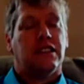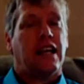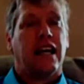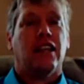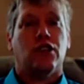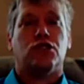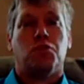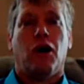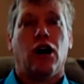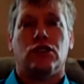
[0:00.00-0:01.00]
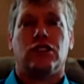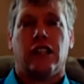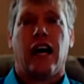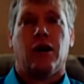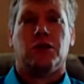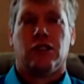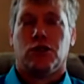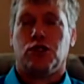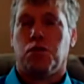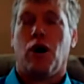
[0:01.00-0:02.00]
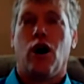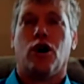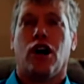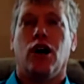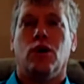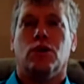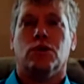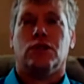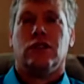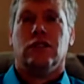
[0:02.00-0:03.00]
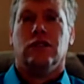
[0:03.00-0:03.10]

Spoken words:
taking those small steps, those small goals